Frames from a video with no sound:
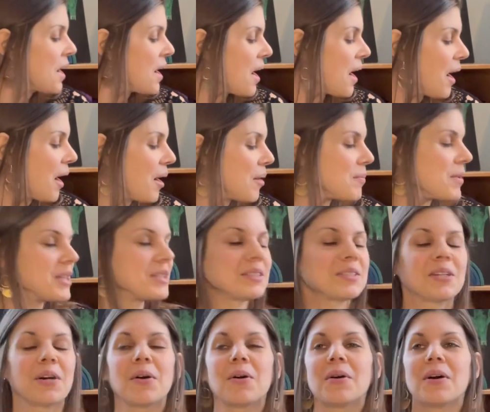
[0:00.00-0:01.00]
And
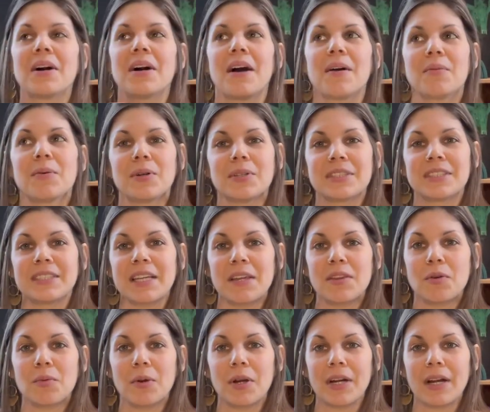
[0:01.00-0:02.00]
so we'll say
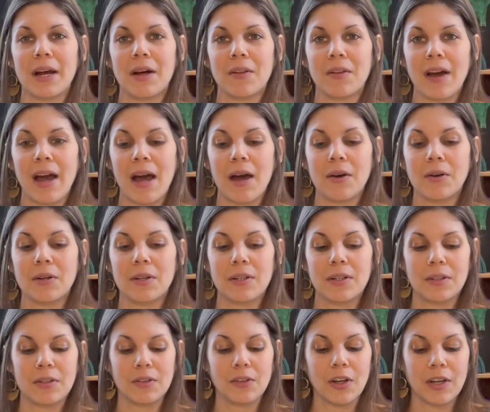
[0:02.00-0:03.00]
the word out loud,
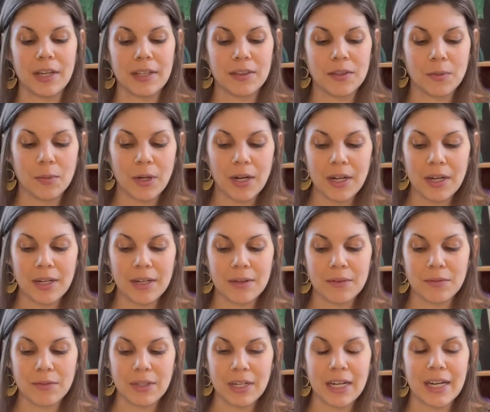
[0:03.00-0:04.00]
look at the word,
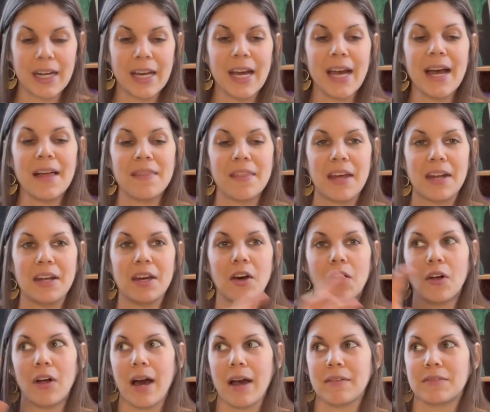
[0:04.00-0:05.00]
read it, and then
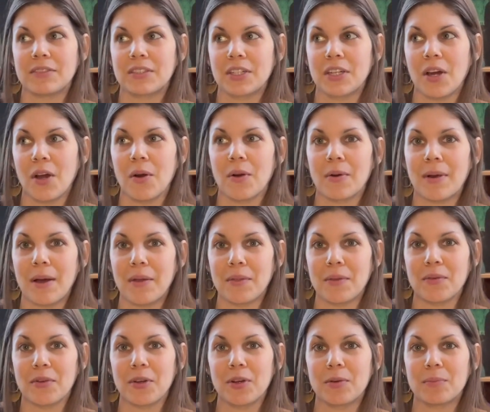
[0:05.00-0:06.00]
he'll have to go around
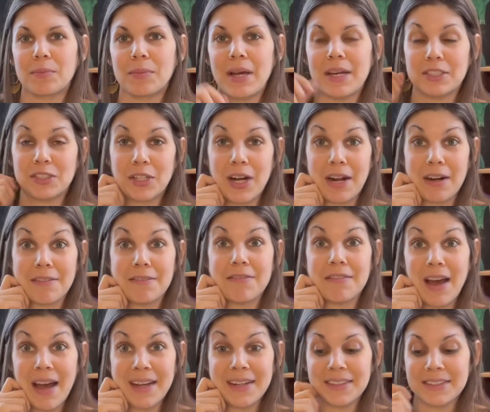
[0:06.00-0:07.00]
the room and try to
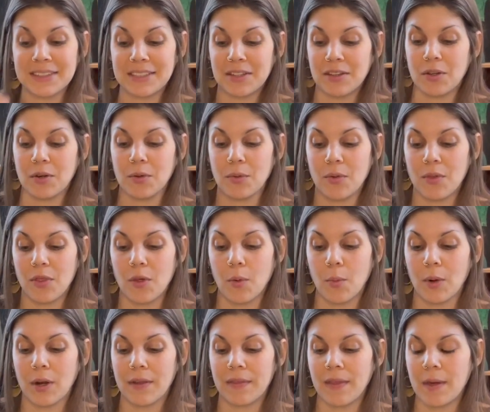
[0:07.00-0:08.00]
find the
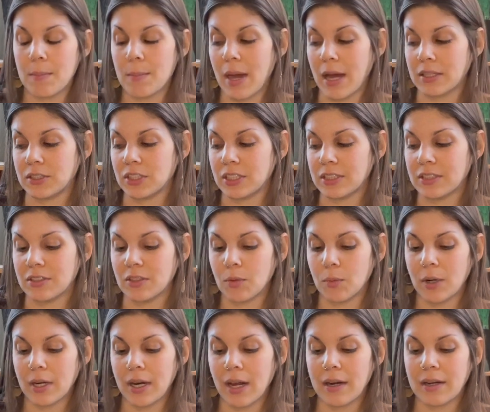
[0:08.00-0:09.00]
word that matches the
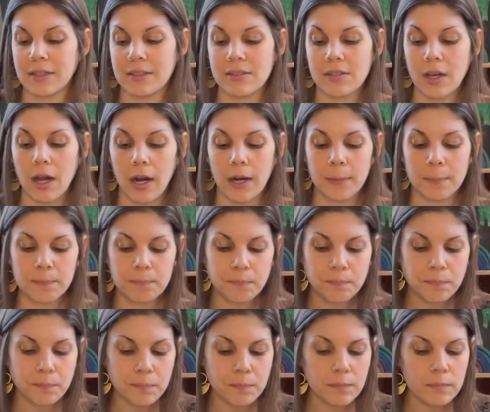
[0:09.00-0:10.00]
word on his card.
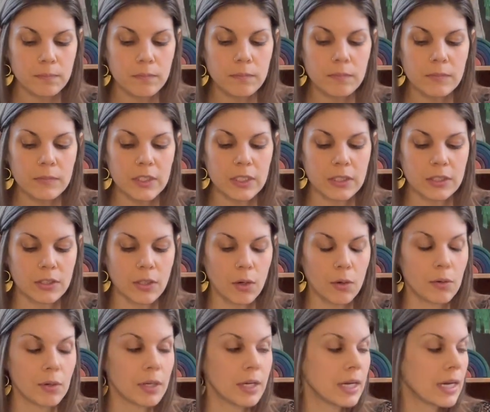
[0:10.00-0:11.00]

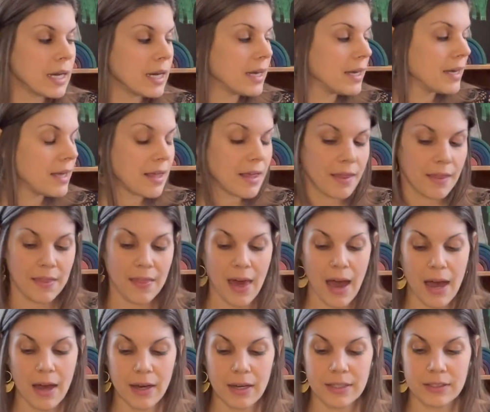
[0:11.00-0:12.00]
So
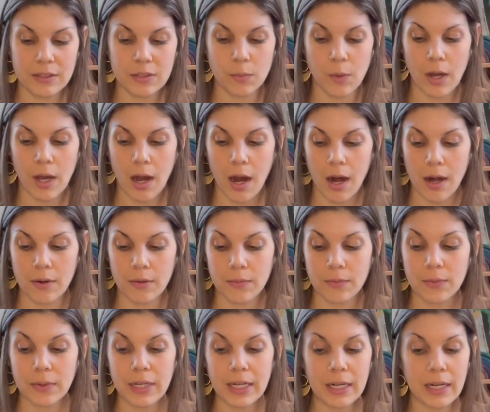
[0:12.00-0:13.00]
that is what our
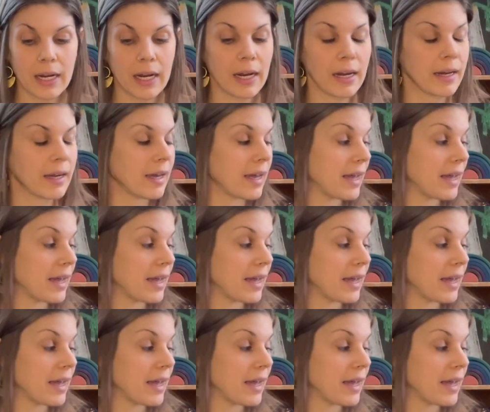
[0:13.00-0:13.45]
reading